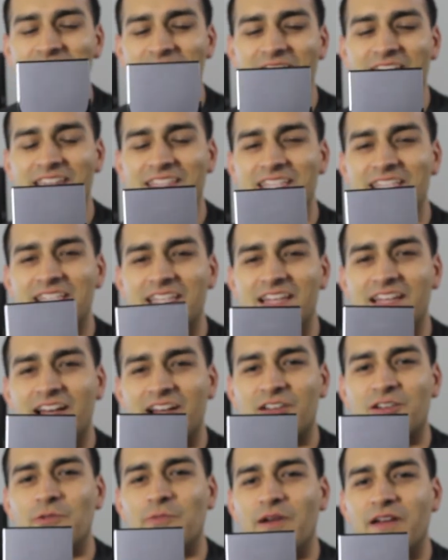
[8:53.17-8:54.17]
this is
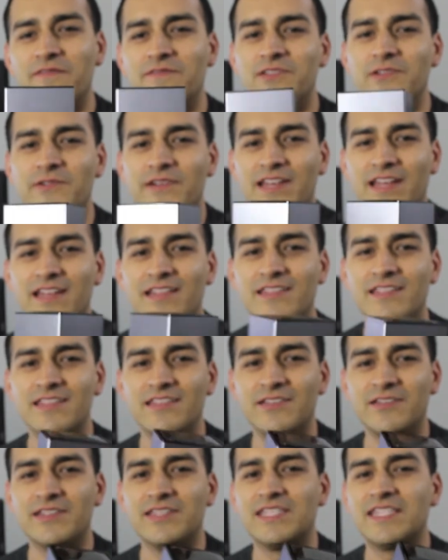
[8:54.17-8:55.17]
a good way of doing it.
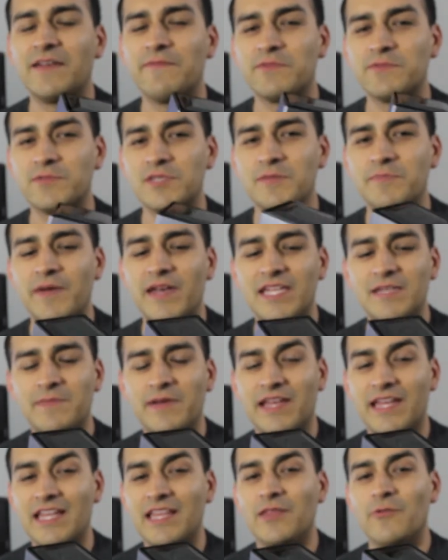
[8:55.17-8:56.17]
You can save some space
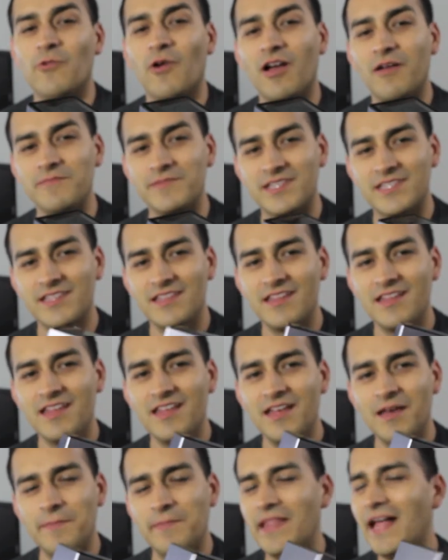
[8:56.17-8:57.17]
by getting the ROMs.
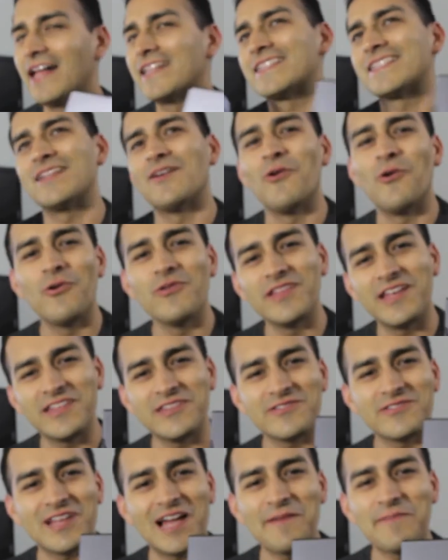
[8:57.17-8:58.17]
But that's a whole
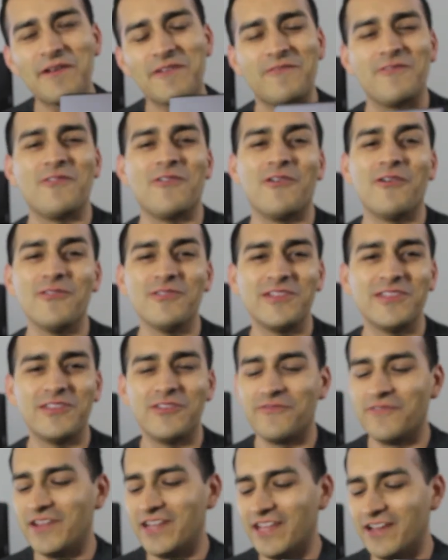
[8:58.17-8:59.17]
nother topic for a whole
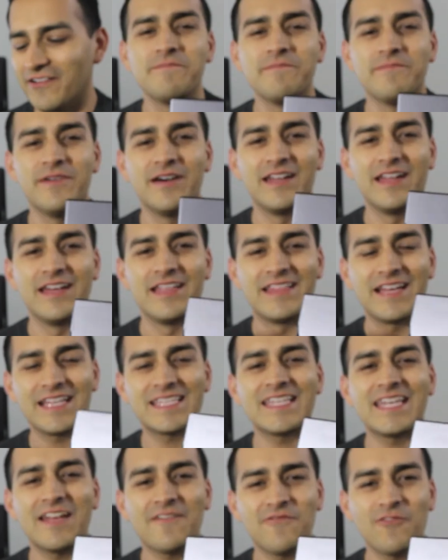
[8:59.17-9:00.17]
nother video. But
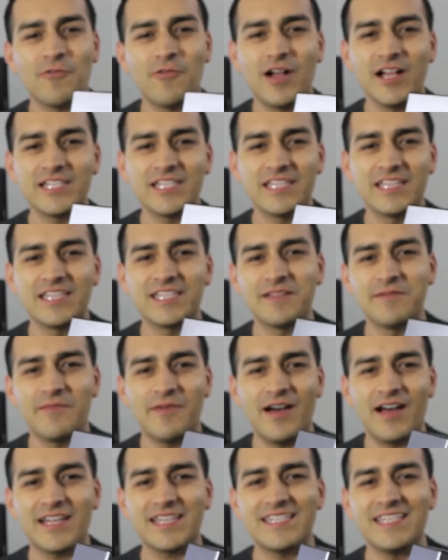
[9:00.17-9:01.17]
thanks again for watching this
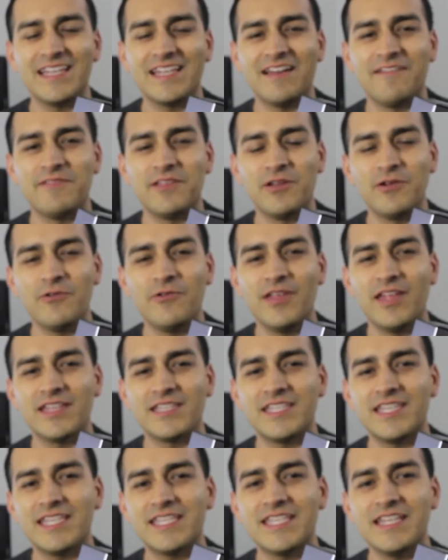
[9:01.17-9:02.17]
unboxing of the OUYA
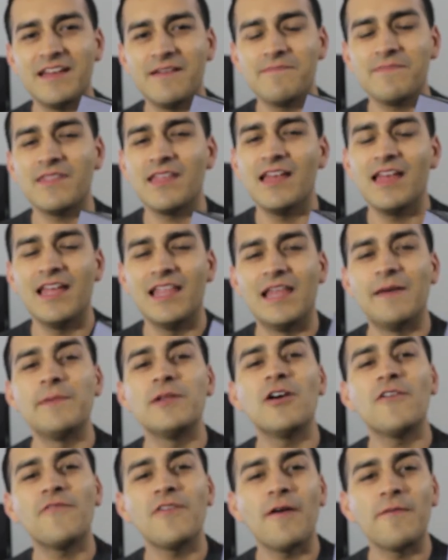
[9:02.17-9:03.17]
system. Let
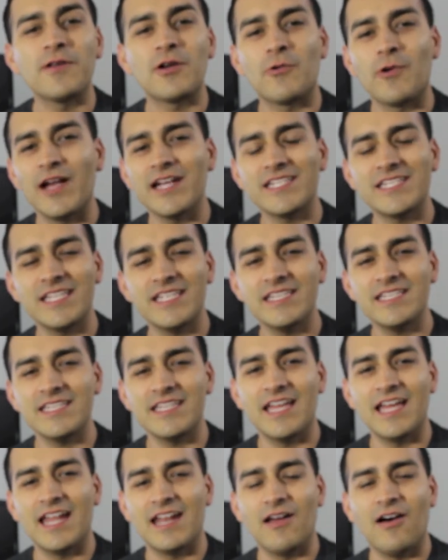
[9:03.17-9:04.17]
me know if you have any
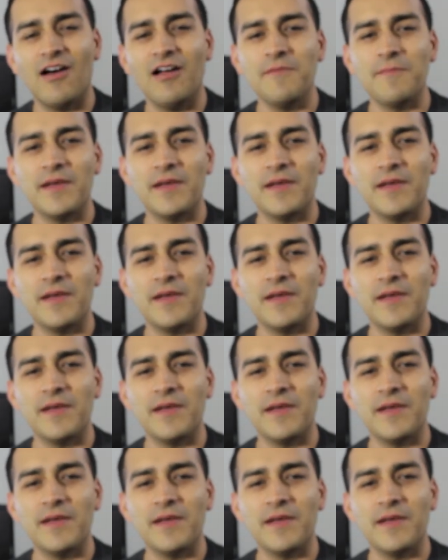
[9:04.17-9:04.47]
questions at all